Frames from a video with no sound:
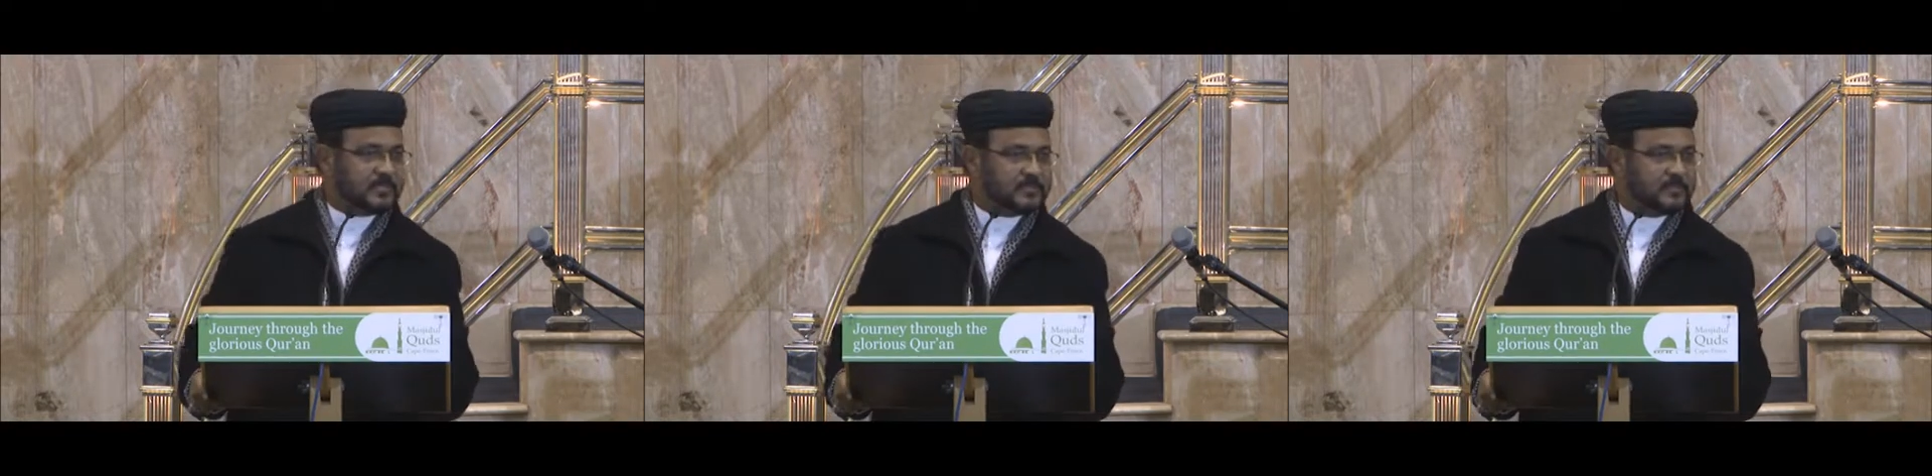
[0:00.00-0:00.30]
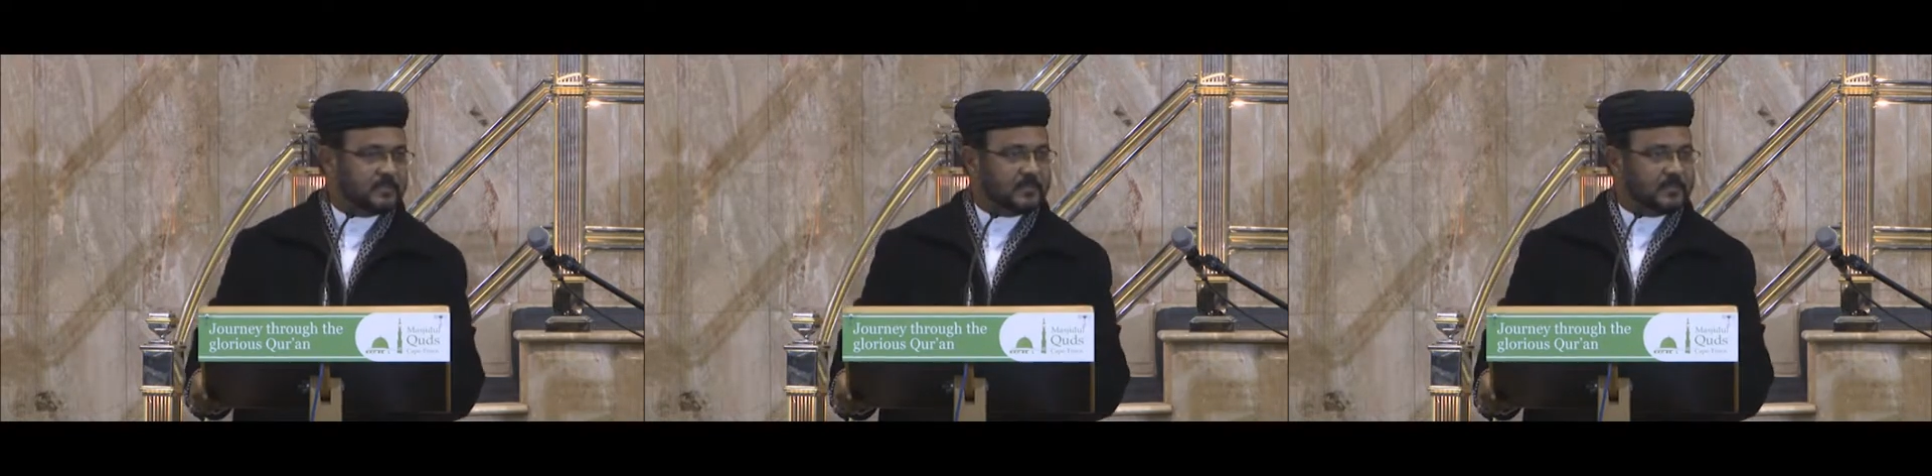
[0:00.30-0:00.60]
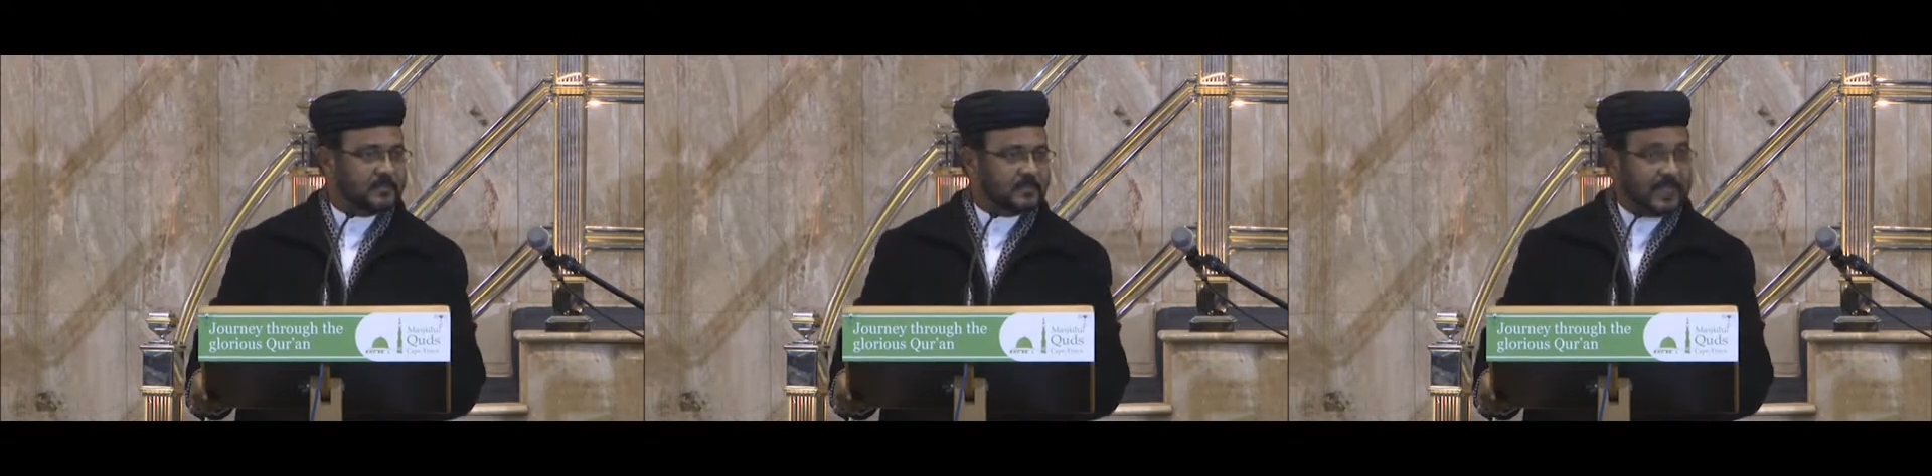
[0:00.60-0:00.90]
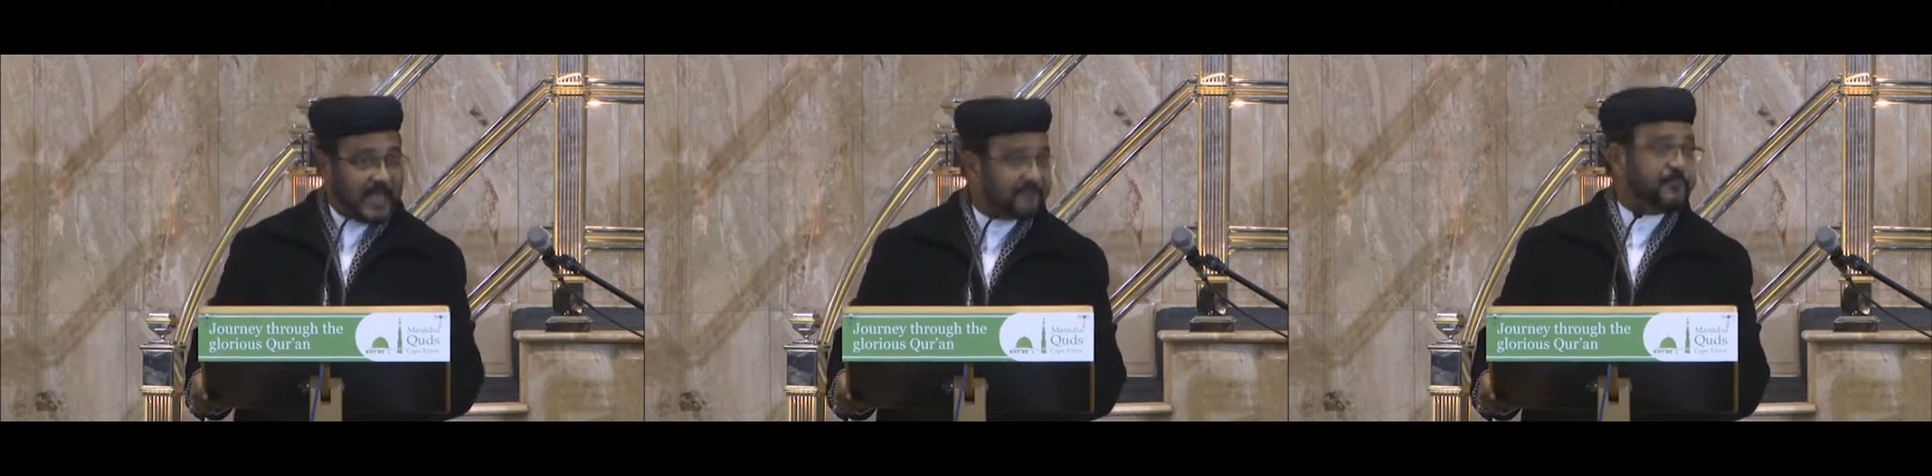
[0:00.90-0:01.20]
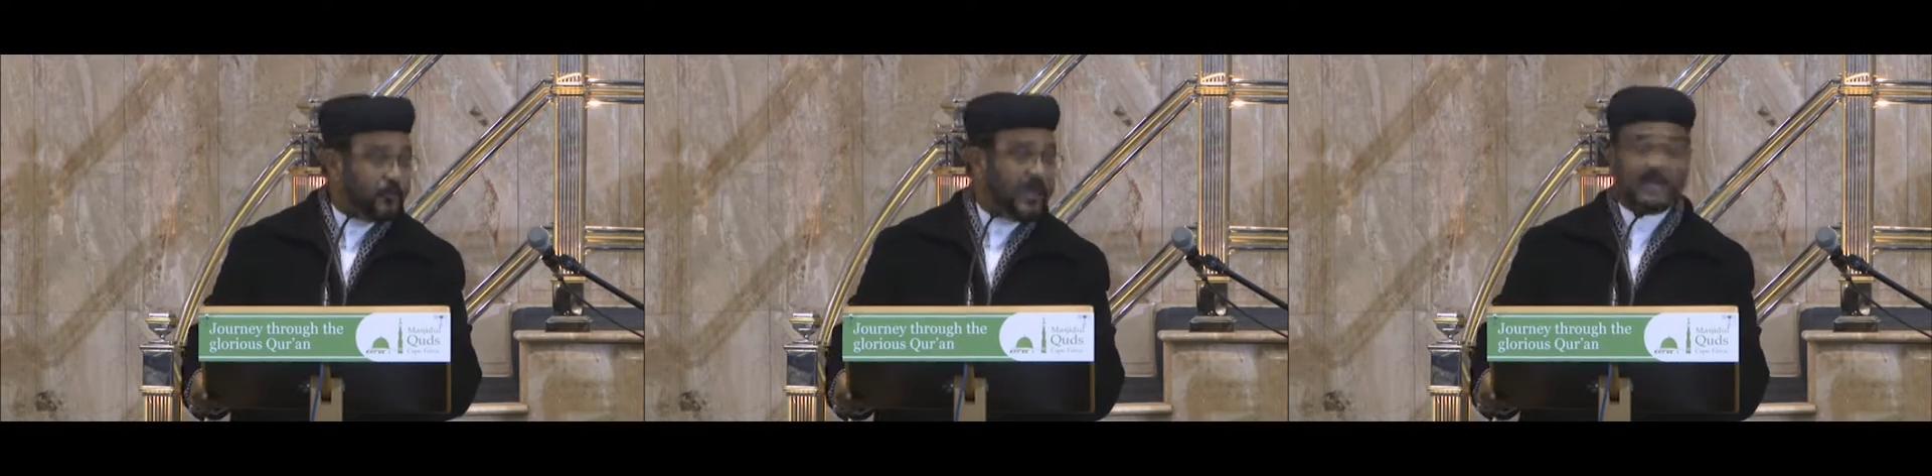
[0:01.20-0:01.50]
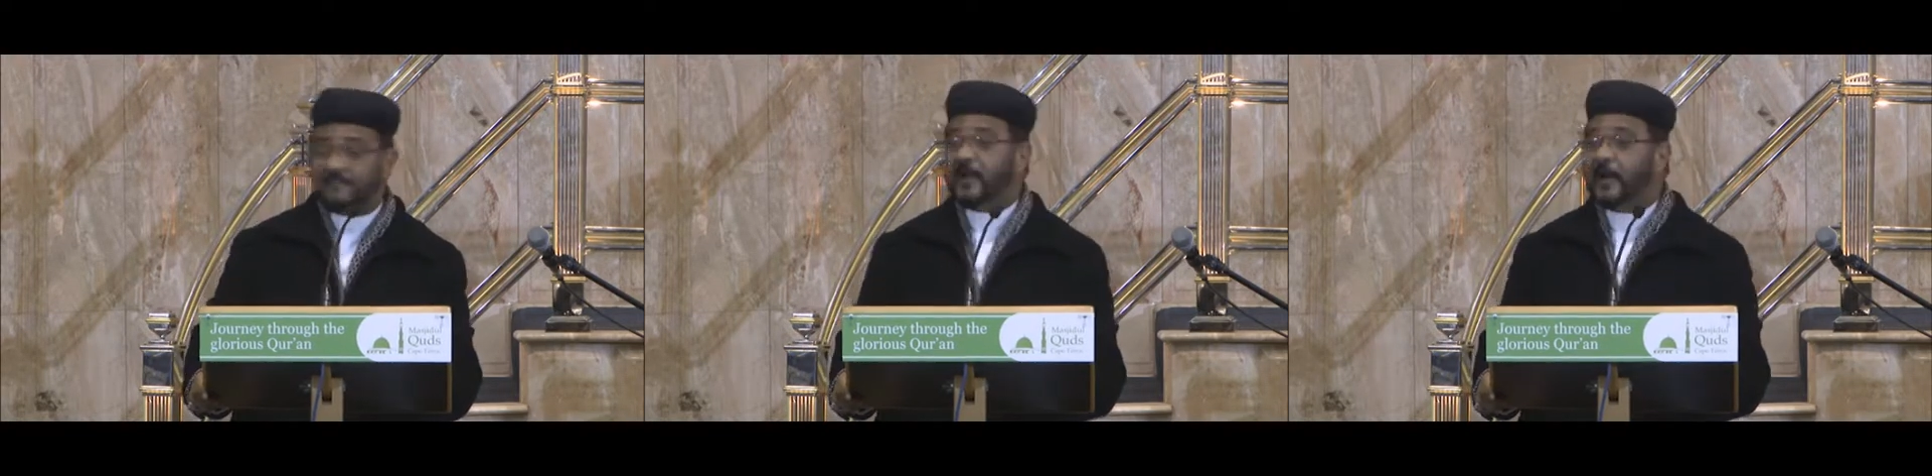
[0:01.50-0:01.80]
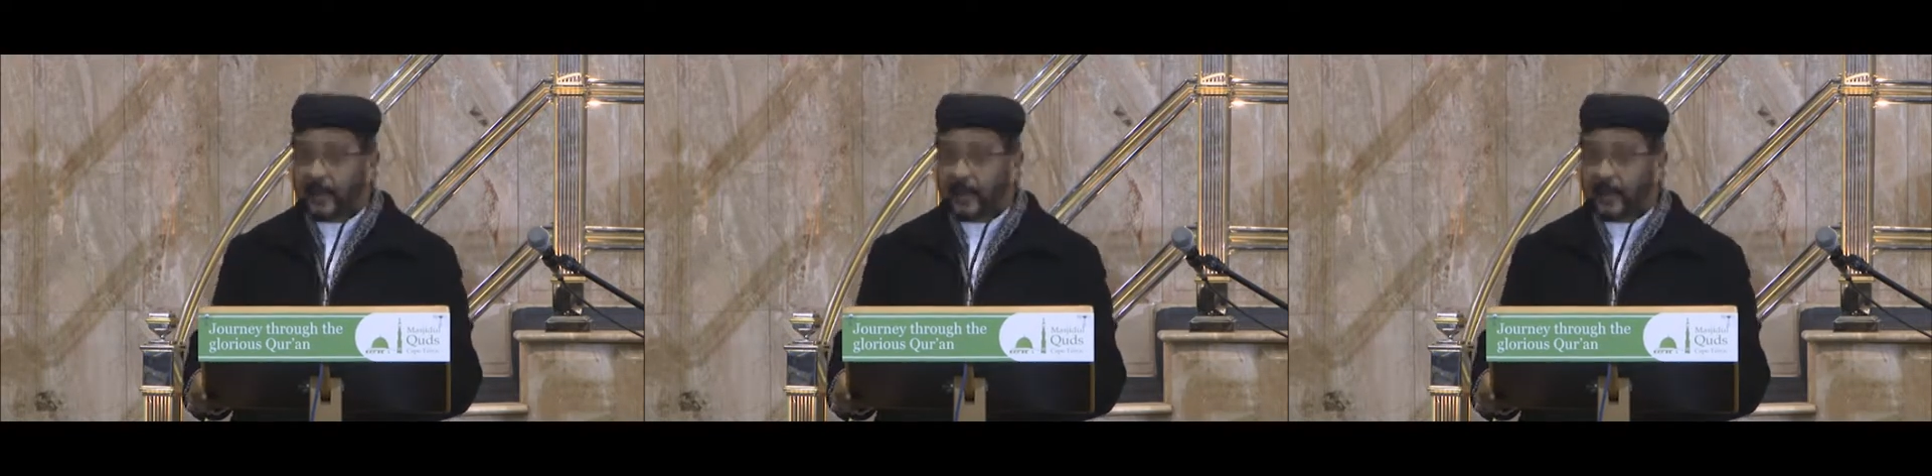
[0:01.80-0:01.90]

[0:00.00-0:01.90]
And have you ever